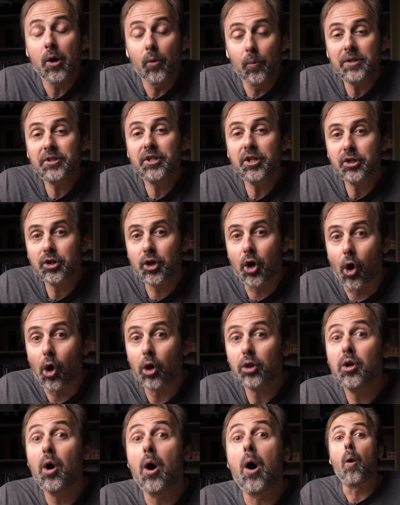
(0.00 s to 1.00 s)
which is
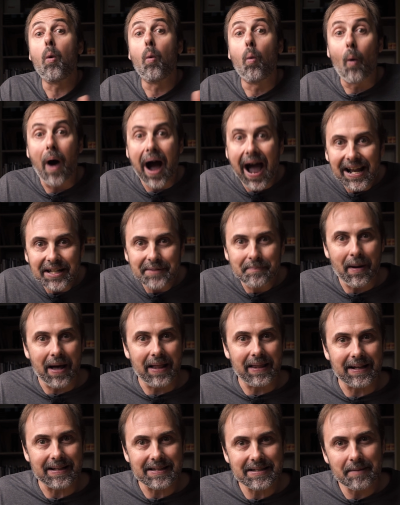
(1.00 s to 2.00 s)
called white
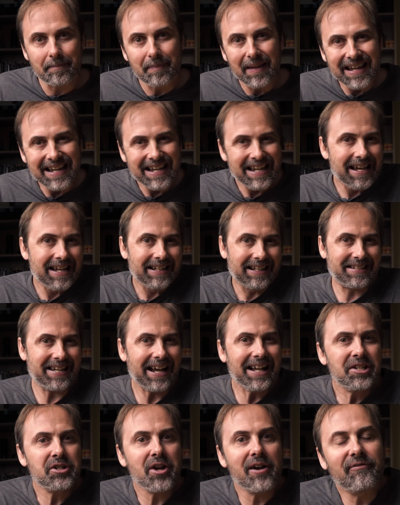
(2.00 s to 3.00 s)
balance. The
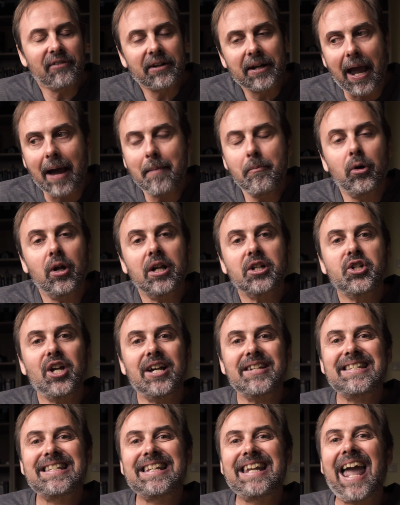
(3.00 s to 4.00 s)
sensor of a camera just